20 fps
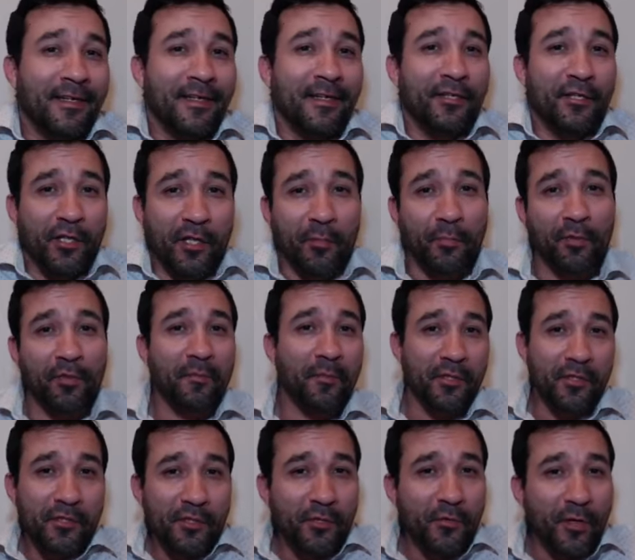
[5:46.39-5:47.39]
you could pretty
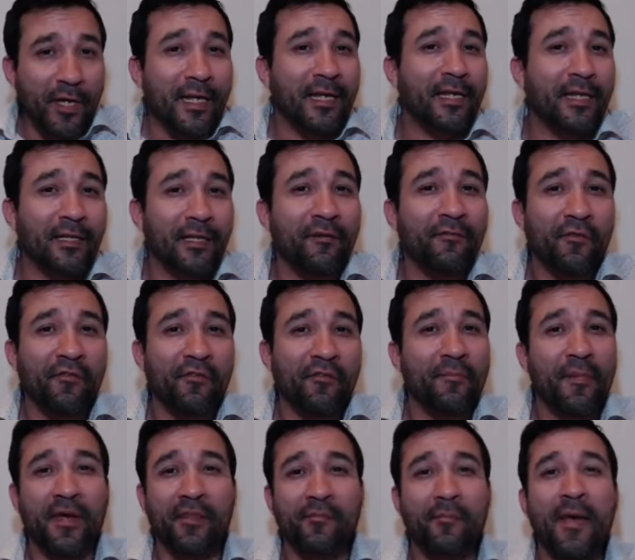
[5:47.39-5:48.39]
much do any level of
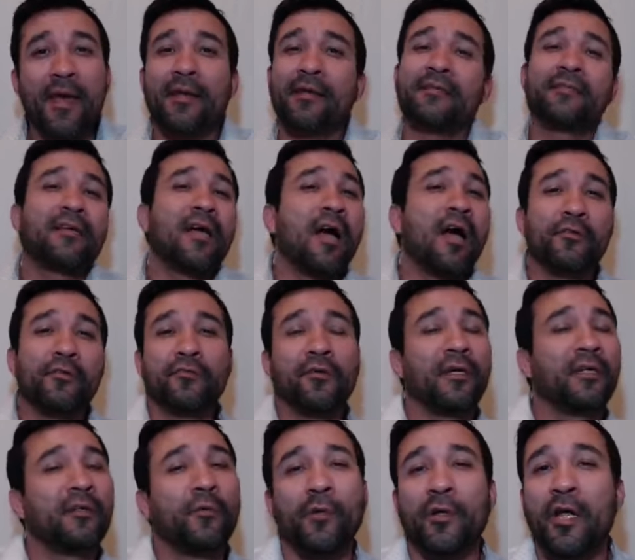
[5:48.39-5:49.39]
mathematics, contrary
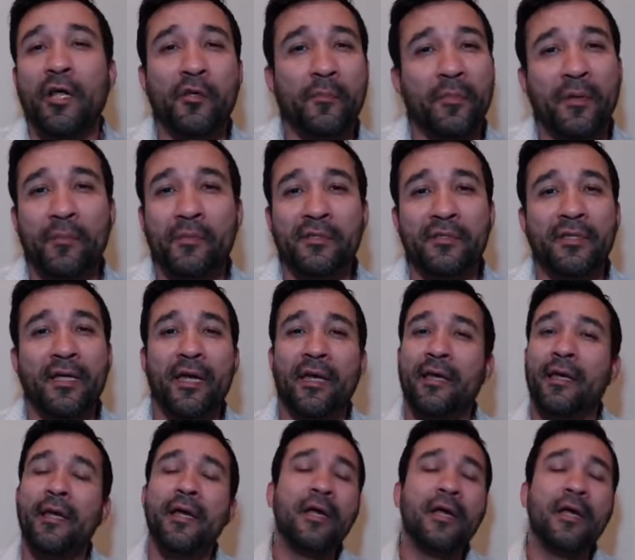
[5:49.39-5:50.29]
to what other people say,